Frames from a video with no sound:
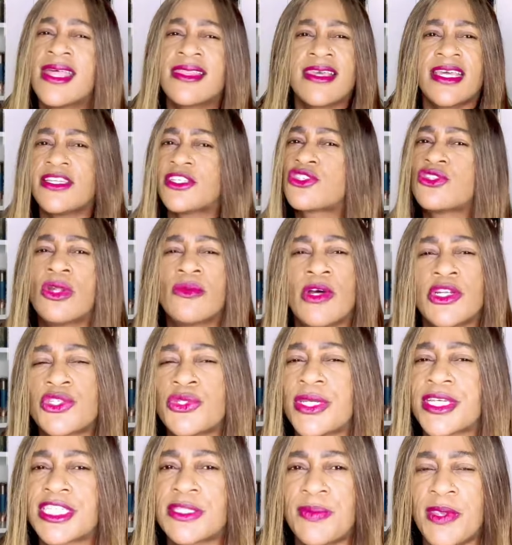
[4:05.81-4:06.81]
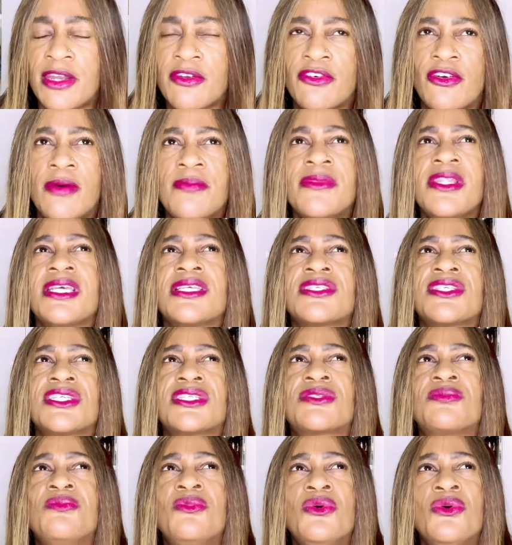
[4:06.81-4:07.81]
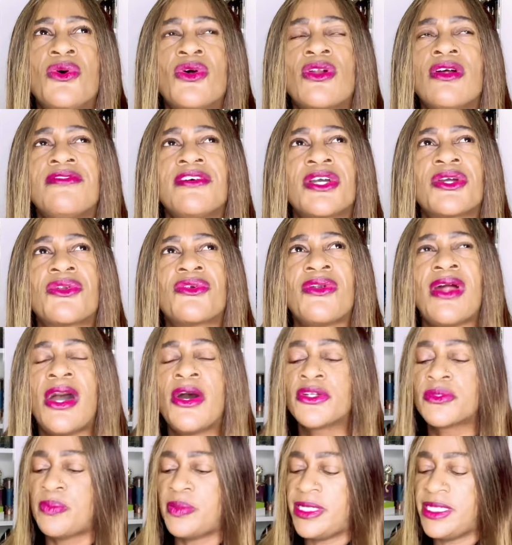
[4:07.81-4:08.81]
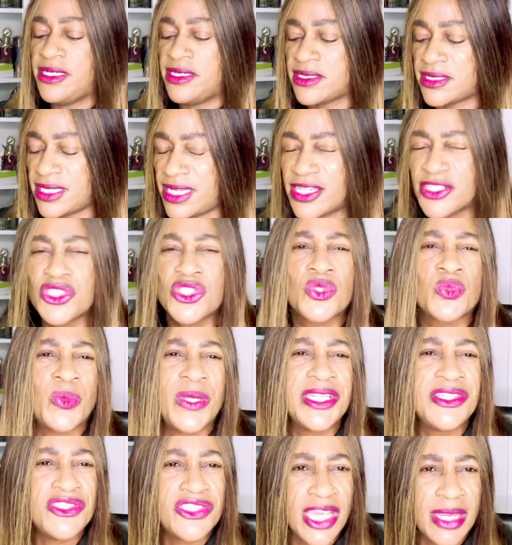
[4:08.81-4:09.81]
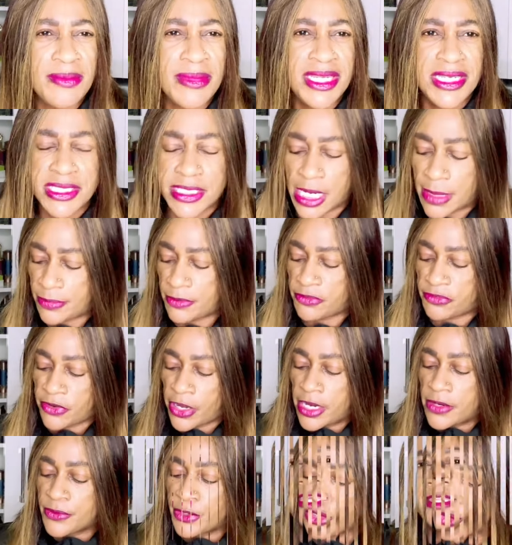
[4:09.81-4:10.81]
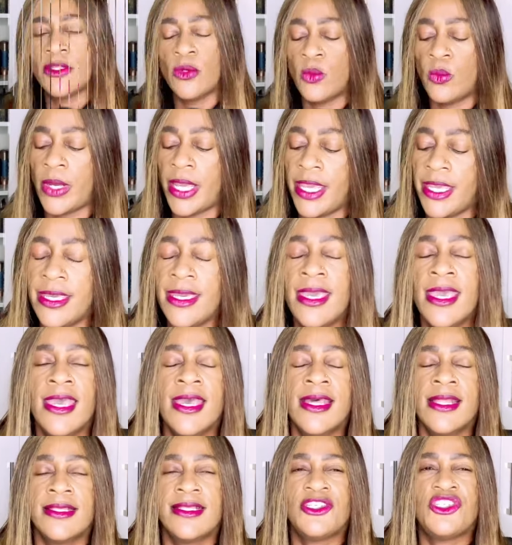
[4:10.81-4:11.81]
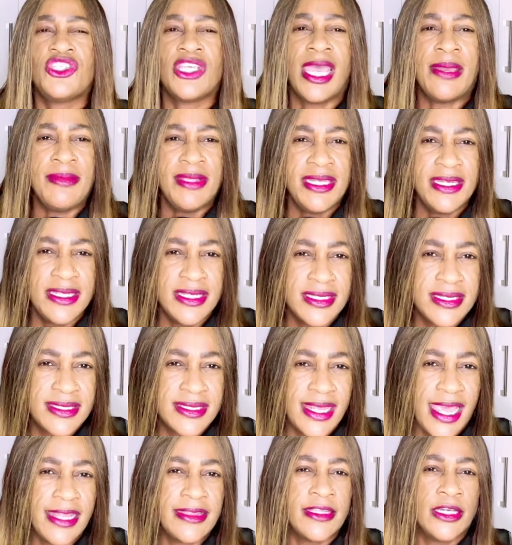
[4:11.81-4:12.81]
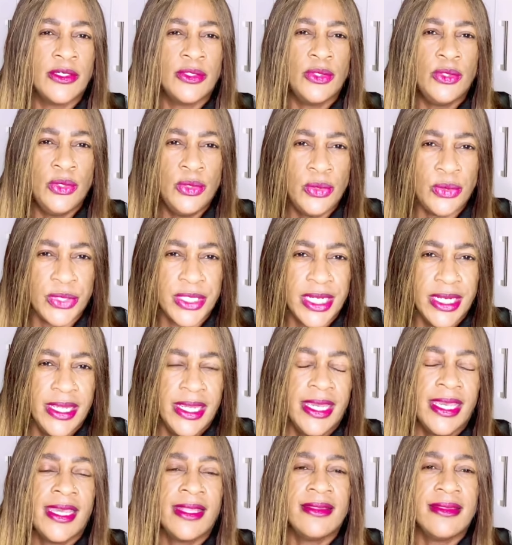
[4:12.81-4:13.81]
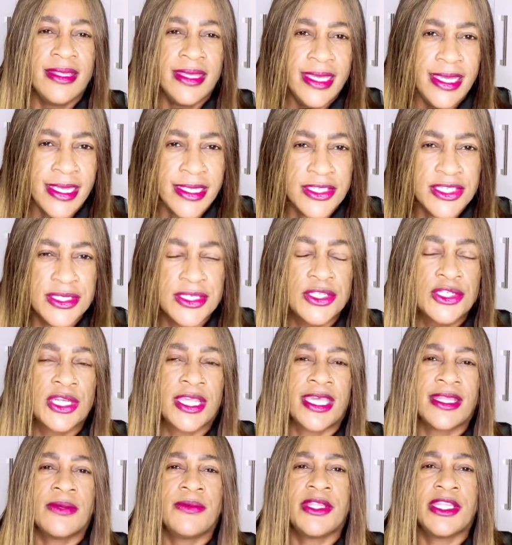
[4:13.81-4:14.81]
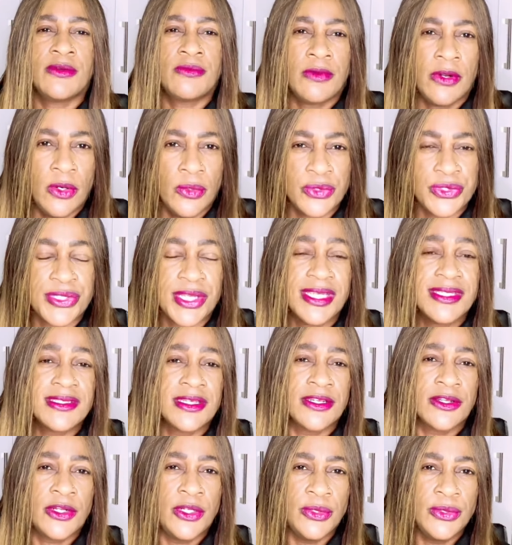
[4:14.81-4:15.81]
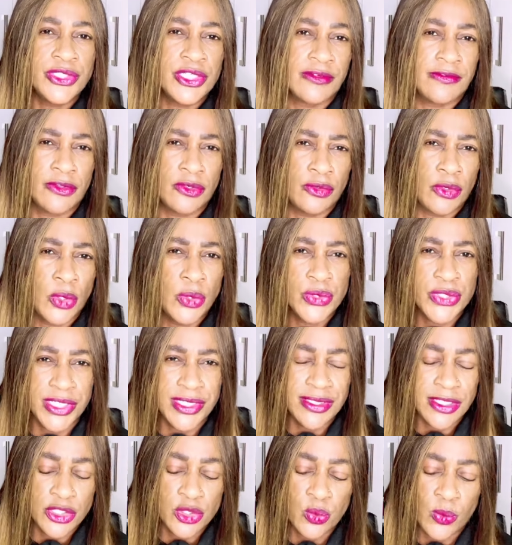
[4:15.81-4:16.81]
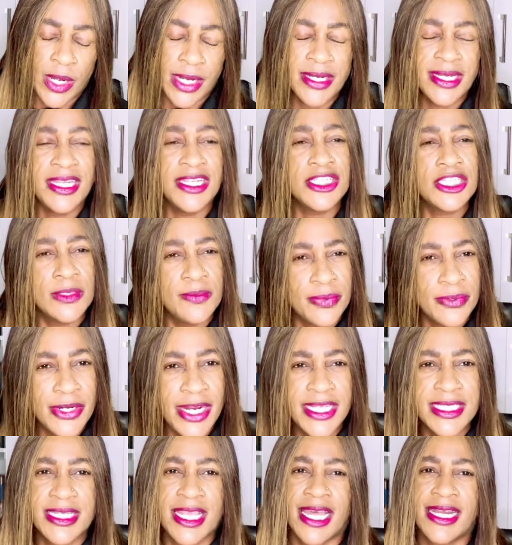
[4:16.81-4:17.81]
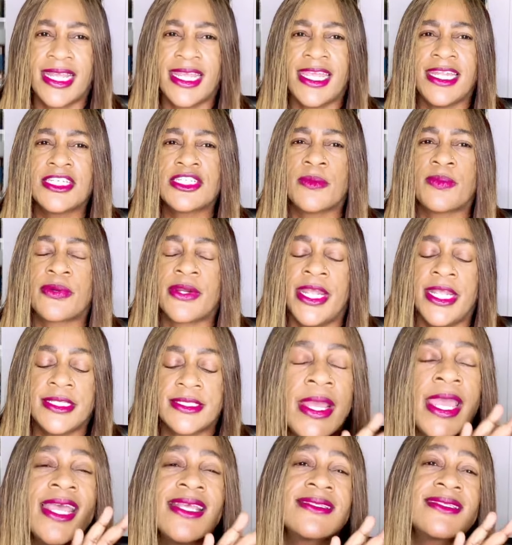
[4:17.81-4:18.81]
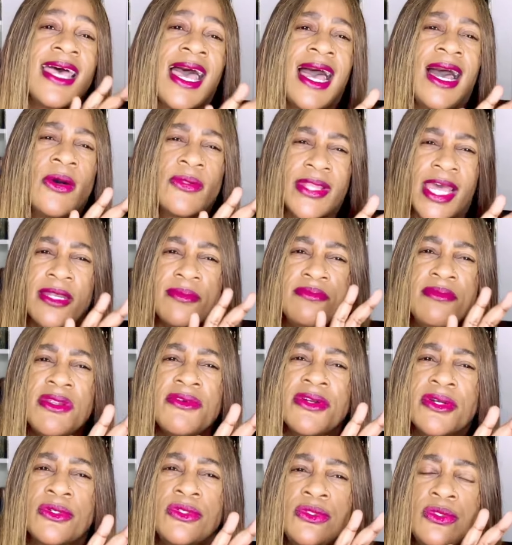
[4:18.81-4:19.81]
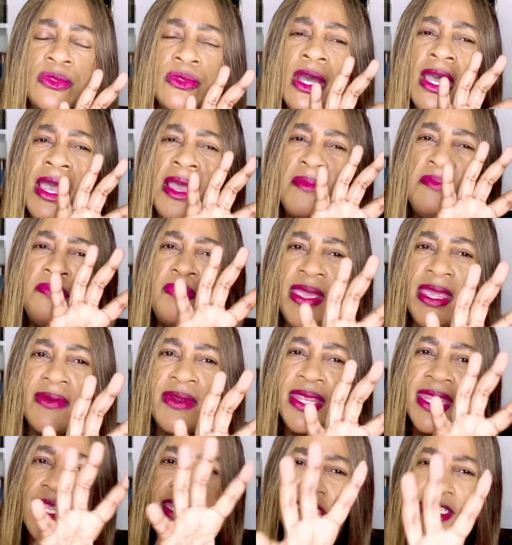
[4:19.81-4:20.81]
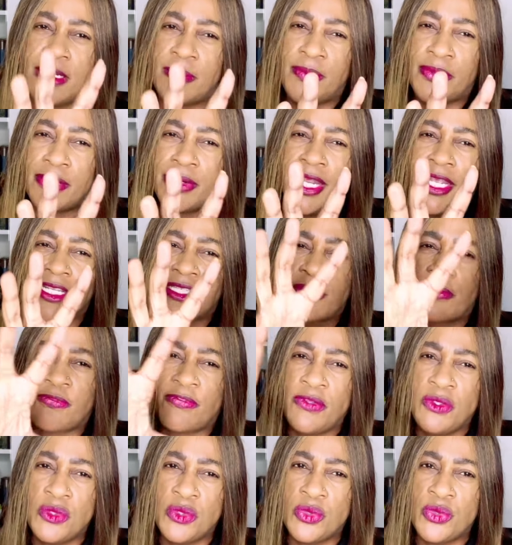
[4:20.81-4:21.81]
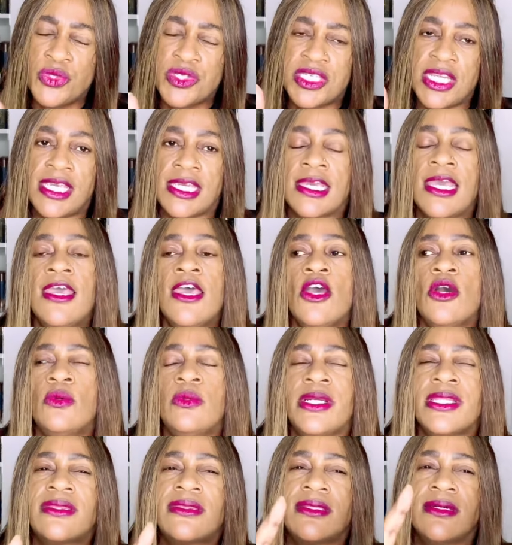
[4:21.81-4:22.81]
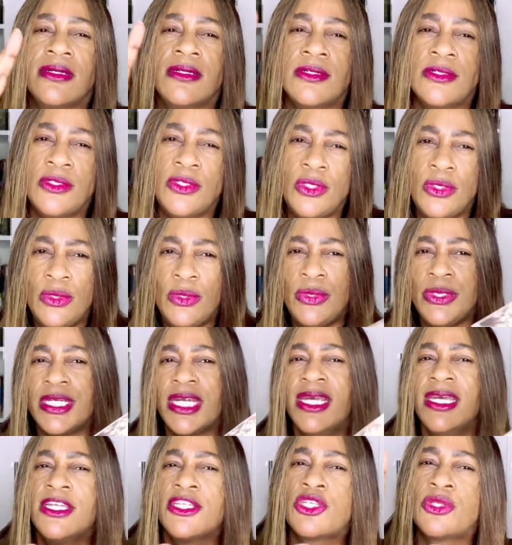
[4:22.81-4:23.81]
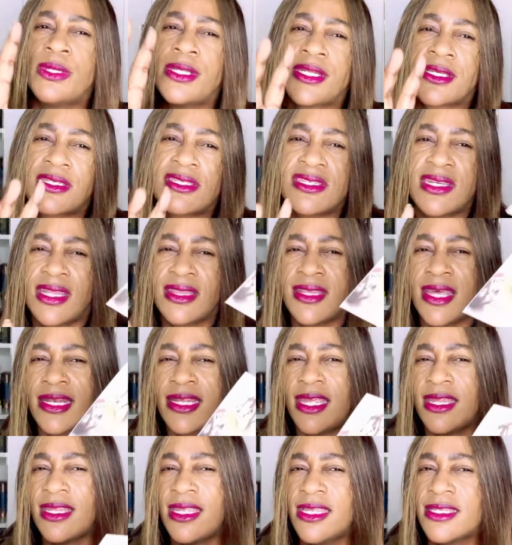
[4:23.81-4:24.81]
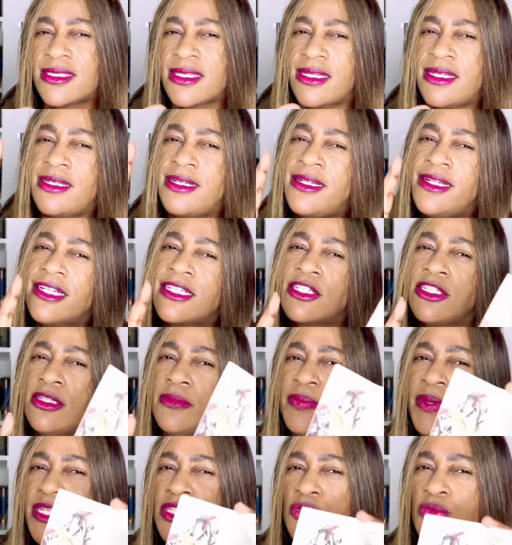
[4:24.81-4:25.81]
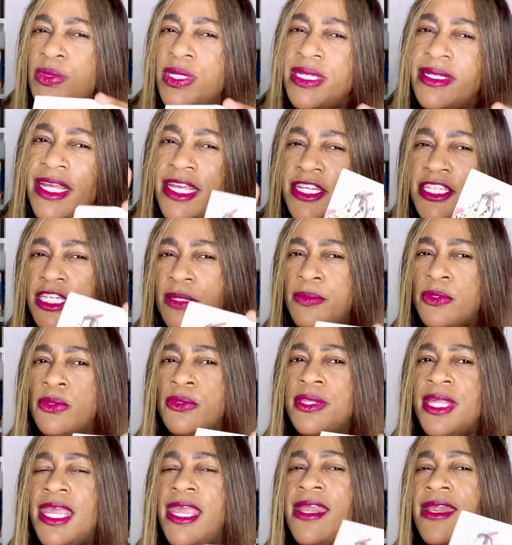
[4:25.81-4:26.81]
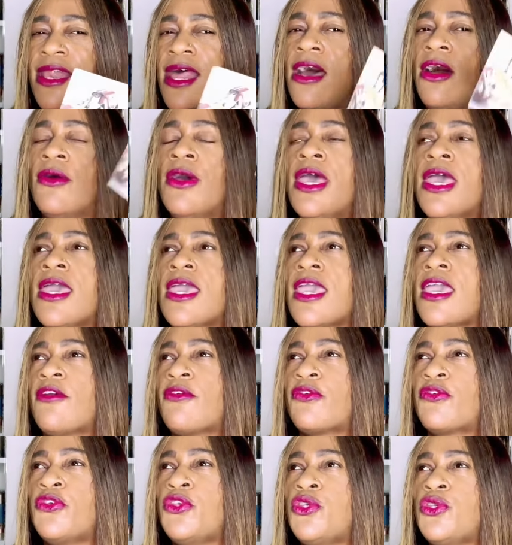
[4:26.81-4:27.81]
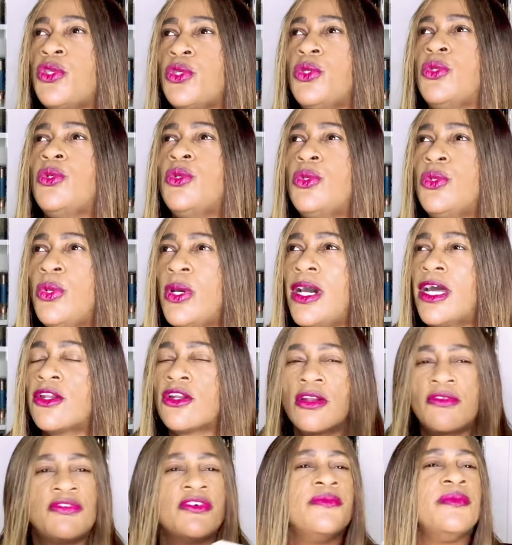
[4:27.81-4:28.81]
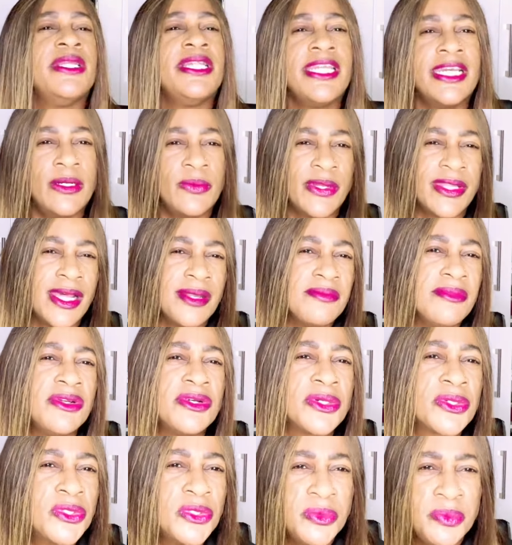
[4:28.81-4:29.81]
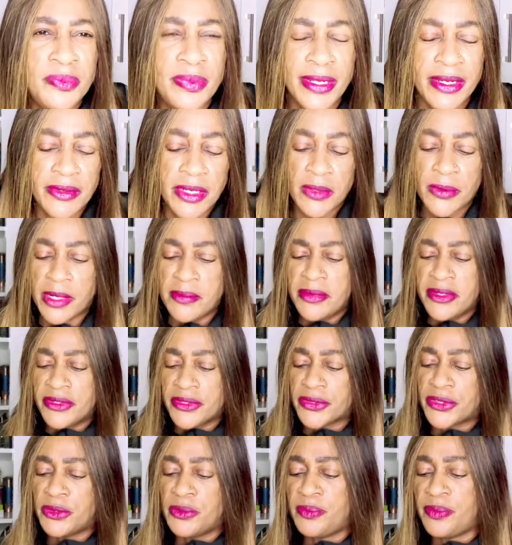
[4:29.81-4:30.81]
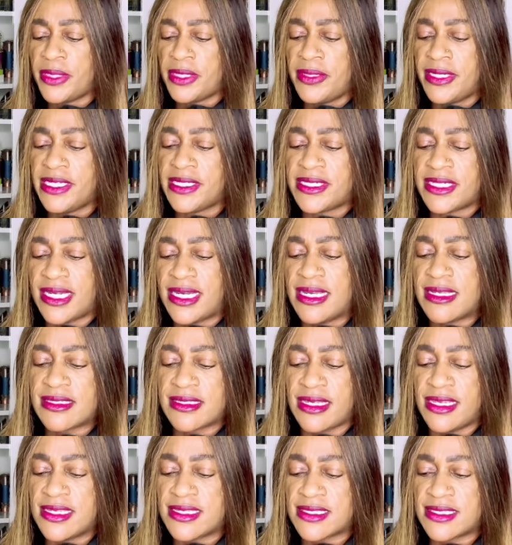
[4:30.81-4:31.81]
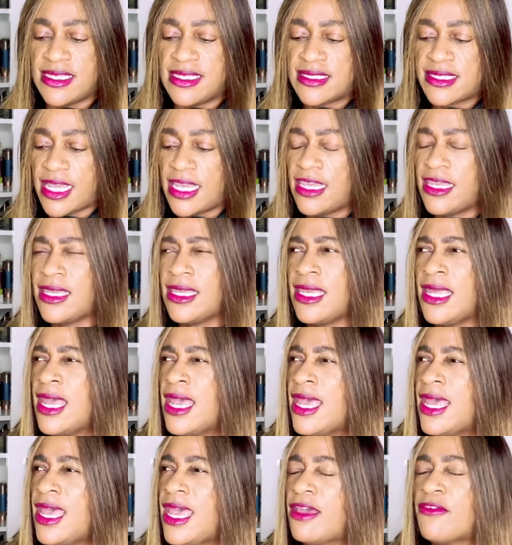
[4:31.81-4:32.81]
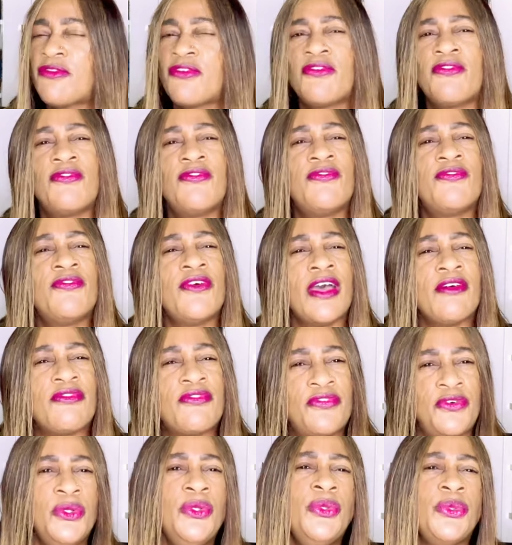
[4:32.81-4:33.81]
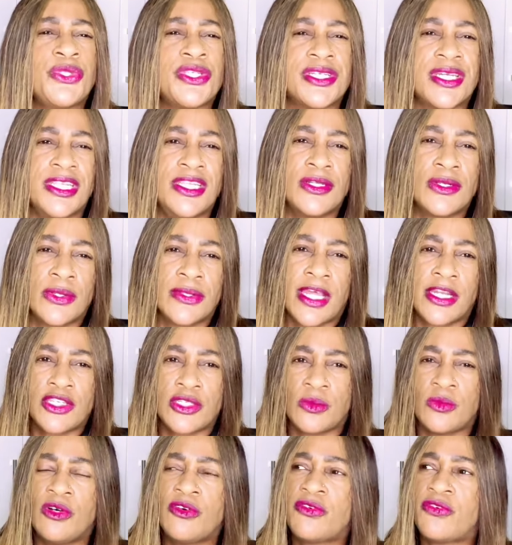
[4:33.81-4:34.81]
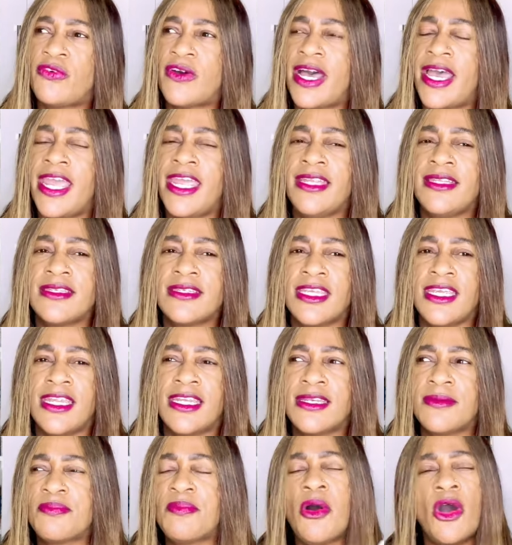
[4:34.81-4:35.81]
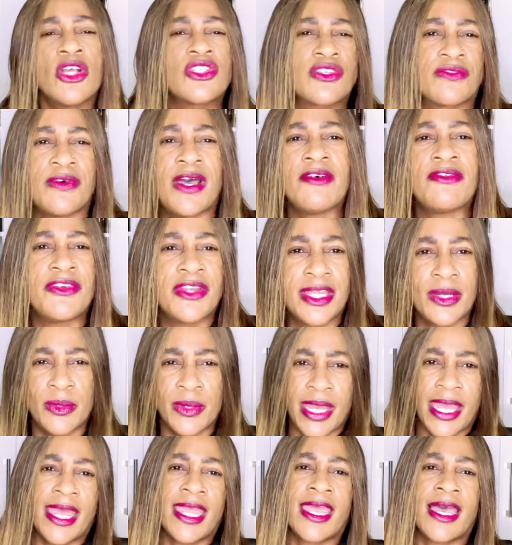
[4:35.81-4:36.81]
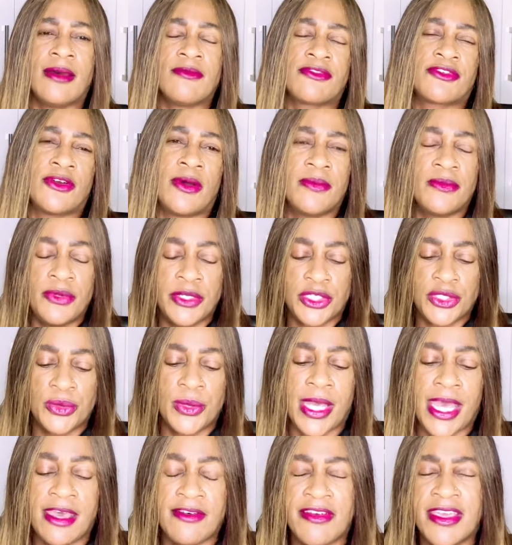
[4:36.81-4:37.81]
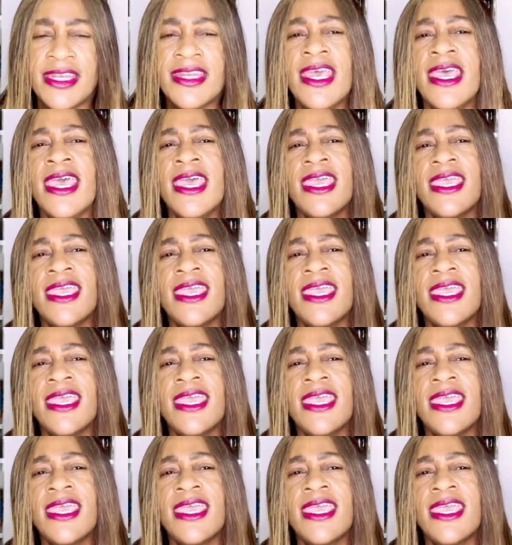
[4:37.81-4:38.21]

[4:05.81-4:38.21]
That is not what you expect from this. It's more of a crowd-pleasing, sweet, jammy type of fragrance. The way the jamminess and the oud in this, together with the rose, there's an inclusion of the rose in this one, kind of interprets as how that Miracle Berry interprets, fusing with the oud to an extent that it is a little bit relatable there. Now, if you are not familiar with that Miracle Berry, what Miracle Berry does is it's a fruit, that you will find in parts of Africa. Where I come from, we do have it.